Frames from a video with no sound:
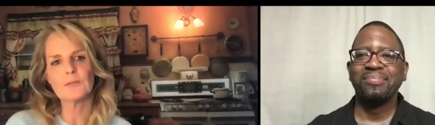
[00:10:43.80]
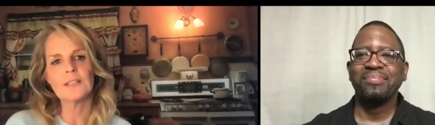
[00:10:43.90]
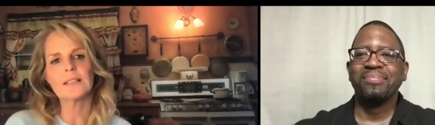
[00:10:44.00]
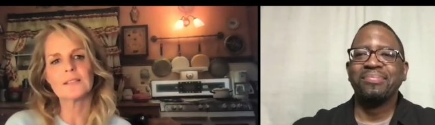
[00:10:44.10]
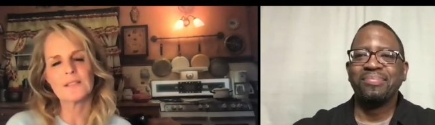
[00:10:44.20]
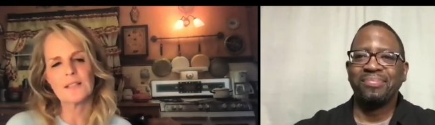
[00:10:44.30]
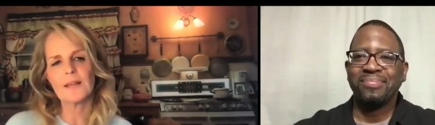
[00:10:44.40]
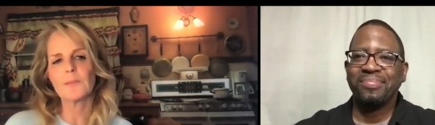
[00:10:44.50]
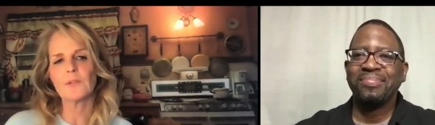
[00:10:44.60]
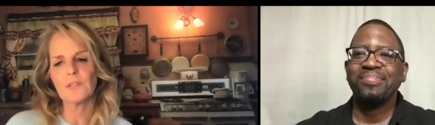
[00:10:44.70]
Speaker 1: movie. See
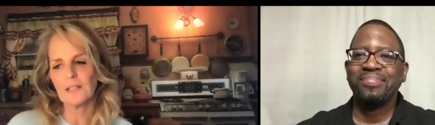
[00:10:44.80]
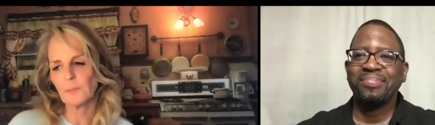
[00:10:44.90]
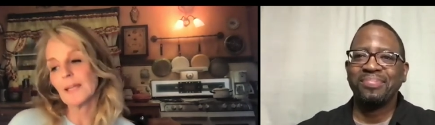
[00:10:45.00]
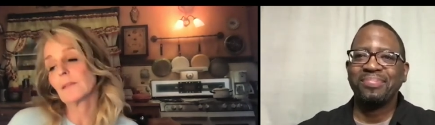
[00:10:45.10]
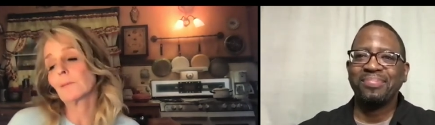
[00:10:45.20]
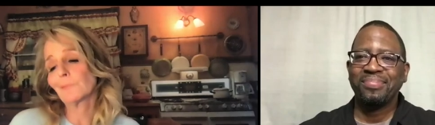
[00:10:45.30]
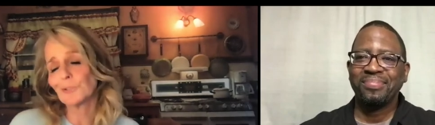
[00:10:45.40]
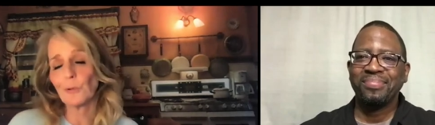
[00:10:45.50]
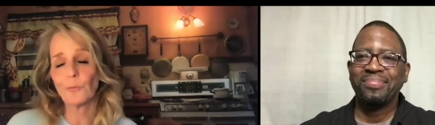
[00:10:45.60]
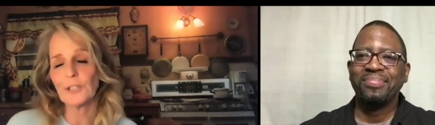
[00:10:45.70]
that movie. It'll make the
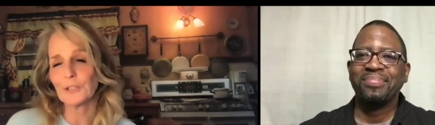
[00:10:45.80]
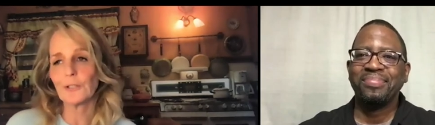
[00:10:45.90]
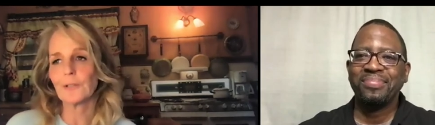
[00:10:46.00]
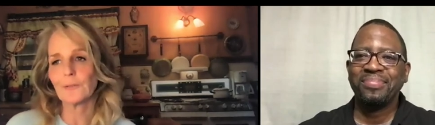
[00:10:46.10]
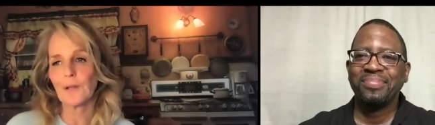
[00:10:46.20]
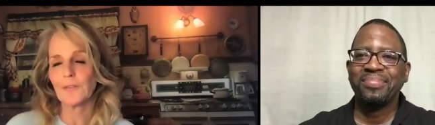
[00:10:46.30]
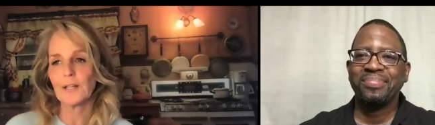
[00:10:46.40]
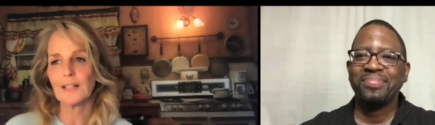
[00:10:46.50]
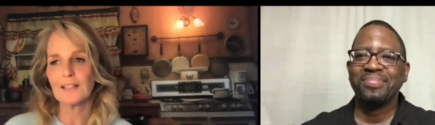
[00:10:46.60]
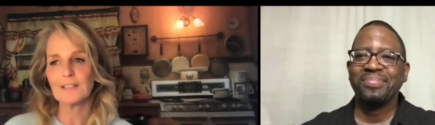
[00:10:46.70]
show richer. Not that
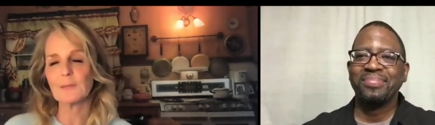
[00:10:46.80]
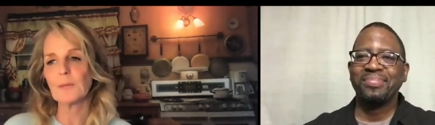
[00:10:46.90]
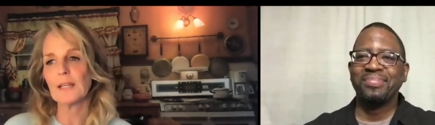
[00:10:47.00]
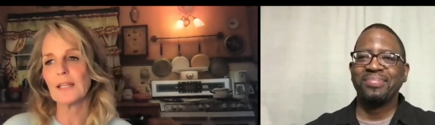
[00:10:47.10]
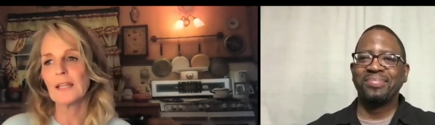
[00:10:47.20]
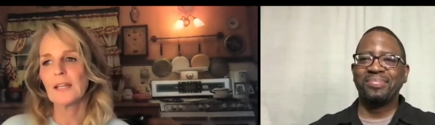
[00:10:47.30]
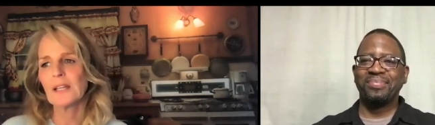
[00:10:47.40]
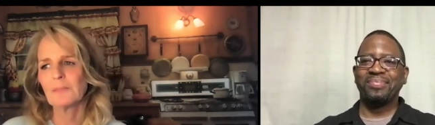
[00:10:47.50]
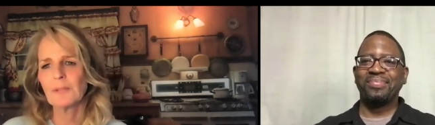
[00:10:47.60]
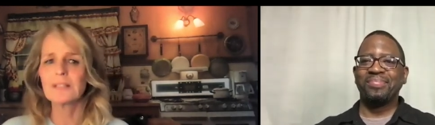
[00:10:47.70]
it needs to be,
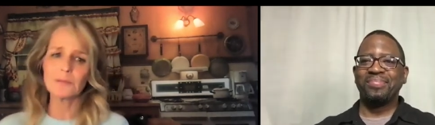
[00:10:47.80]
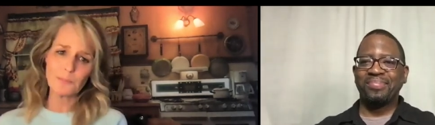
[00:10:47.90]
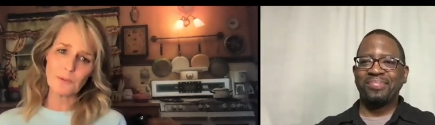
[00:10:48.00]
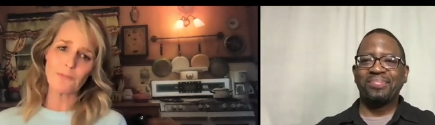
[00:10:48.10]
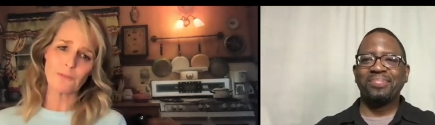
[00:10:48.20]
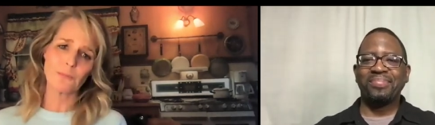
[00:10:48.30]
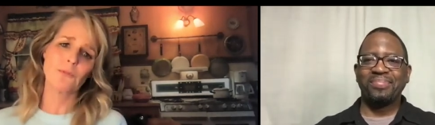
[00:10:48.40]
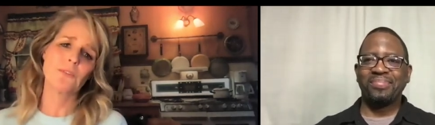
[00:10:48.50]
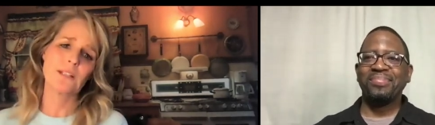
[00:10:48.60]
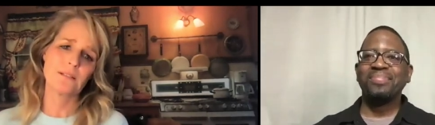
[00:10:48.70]
but it's a beautiful
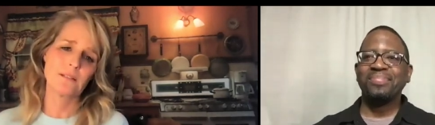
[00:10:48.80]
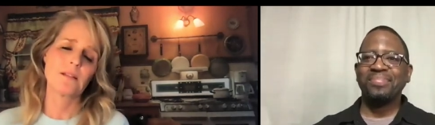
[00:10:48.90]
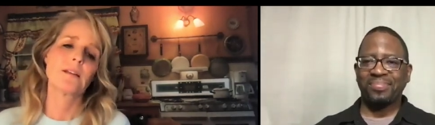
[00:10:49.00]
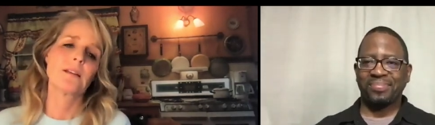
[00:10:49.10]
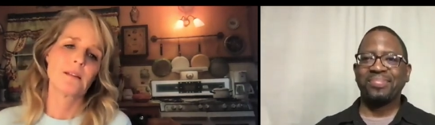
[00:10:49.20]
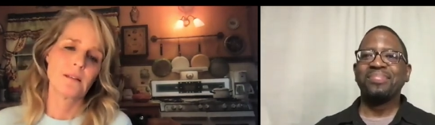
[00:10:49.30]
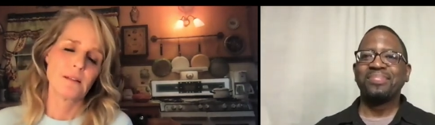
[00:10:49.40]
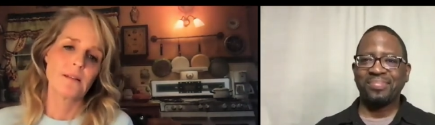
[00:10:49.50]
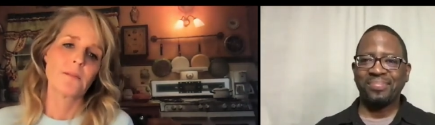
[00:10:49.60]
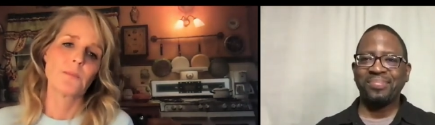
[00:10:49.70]
movie.
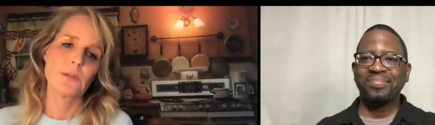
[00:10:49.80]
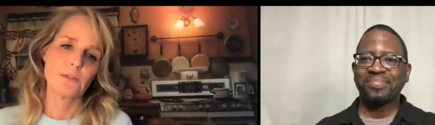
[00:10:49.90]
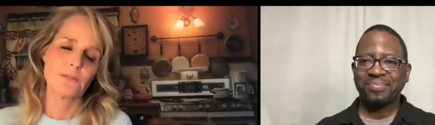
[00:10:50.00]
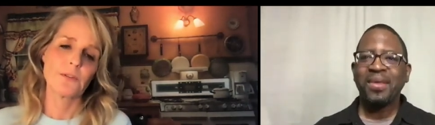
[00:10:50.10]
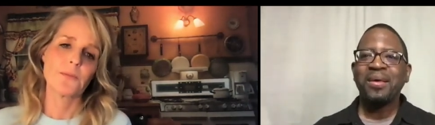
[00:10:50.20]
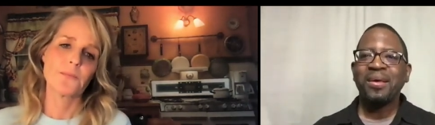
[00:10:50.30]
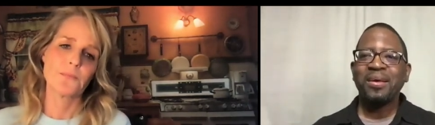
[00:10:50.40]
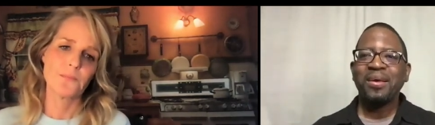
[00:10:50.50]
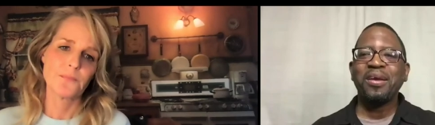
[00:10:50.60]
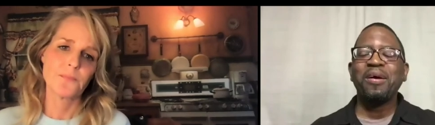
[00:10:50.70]
Speaker 2: Mm-hmm. Oh.
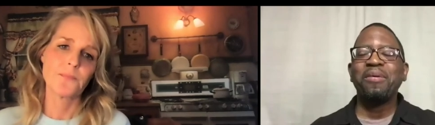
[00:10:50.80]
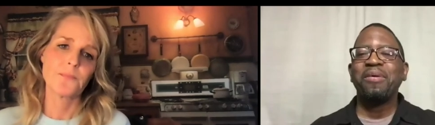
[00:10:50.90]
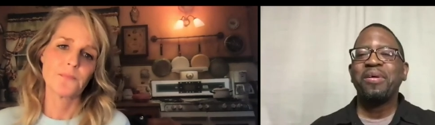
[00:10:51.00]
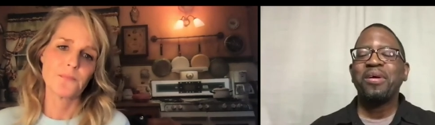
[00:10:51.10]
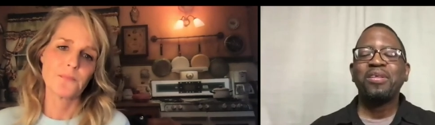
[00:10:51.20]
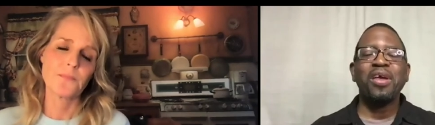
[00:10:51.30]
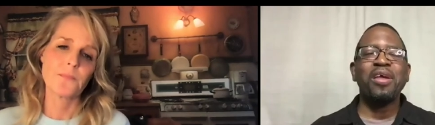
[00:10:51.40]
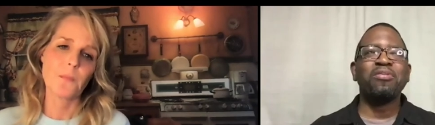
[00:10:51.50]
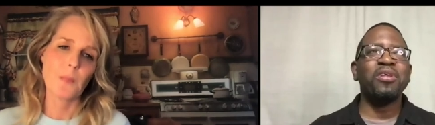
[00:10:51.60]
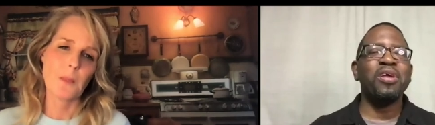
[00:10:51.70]
You know, it's
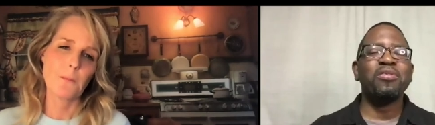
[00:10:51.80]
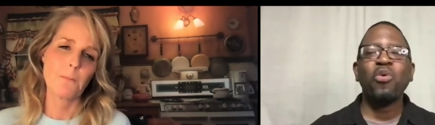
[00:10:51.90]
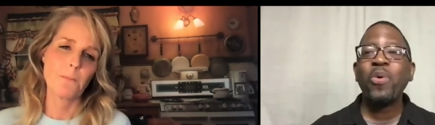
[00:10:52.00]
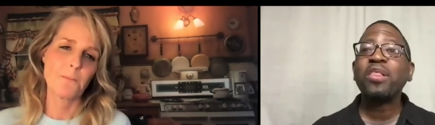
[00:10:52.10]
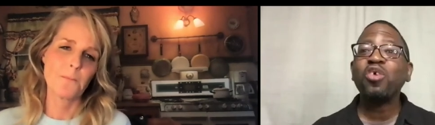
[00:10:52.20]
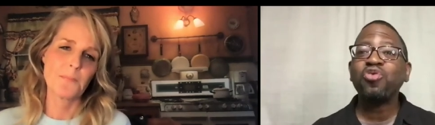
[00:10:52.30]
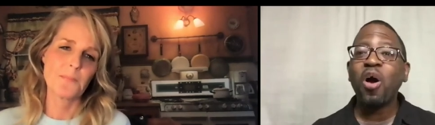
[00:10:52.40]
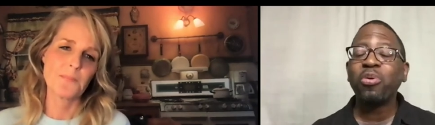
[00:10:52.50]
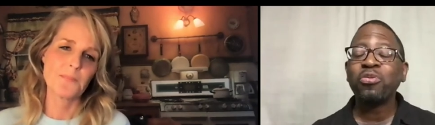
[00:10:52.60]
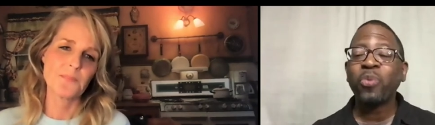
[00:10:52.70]
a it's a weekly show,
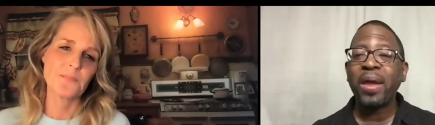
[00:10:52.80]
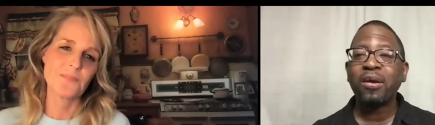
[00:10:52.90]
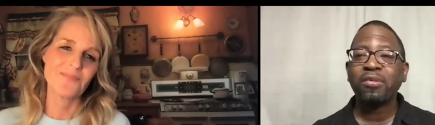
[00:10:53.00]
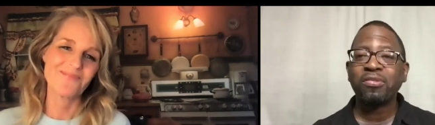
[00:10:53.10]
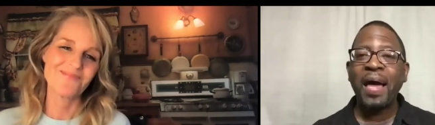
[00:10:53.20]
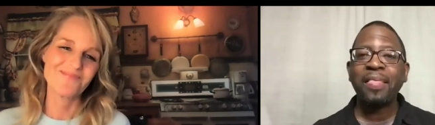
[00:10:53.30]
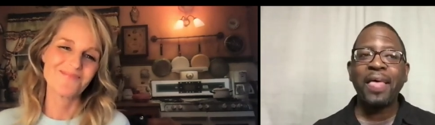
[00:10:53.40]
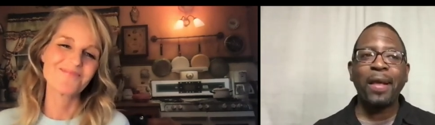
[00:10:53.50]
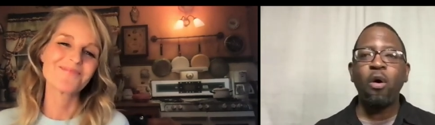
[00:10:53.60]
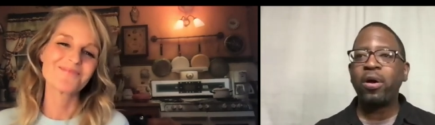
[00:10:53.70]
which is great because not
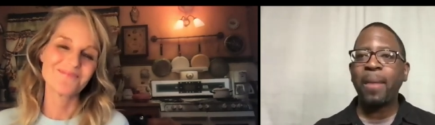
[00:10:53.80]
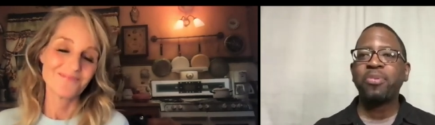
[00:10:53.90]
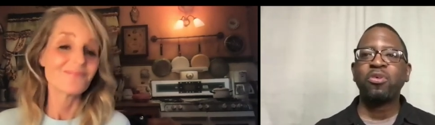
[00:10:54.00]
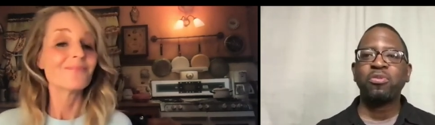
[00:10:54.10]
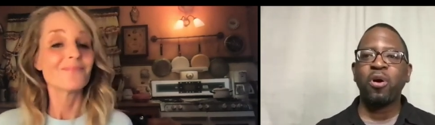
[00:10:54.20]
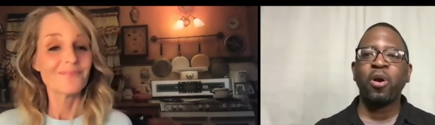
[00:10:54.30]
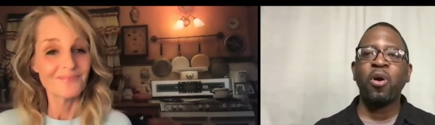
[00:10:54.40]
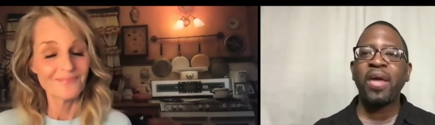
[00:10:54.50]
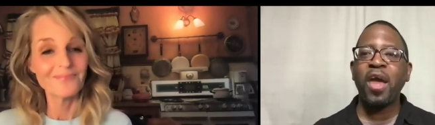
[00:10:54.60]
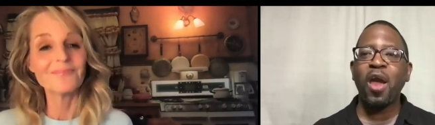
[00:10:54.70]
like all the episodes aren't
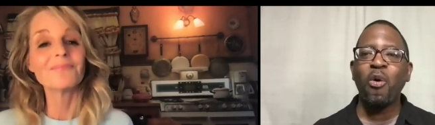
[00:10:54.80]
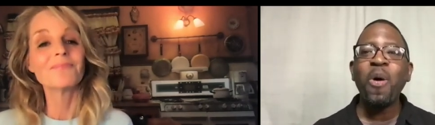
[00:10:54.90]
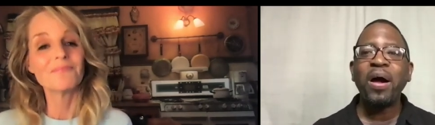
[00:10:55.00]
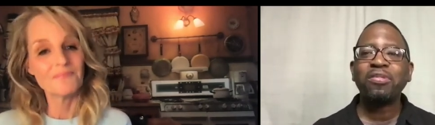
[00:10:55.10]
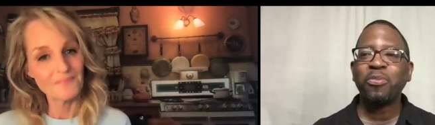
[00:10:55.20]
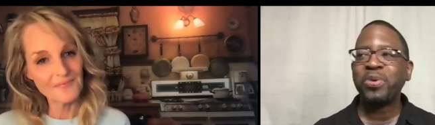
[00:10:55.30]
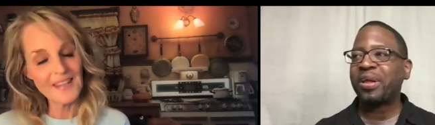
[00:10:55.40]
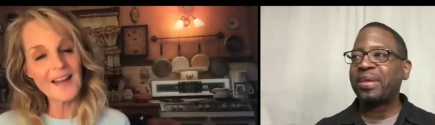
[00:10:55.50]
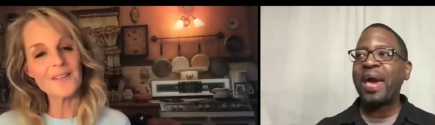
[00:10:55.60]
going to air once. We can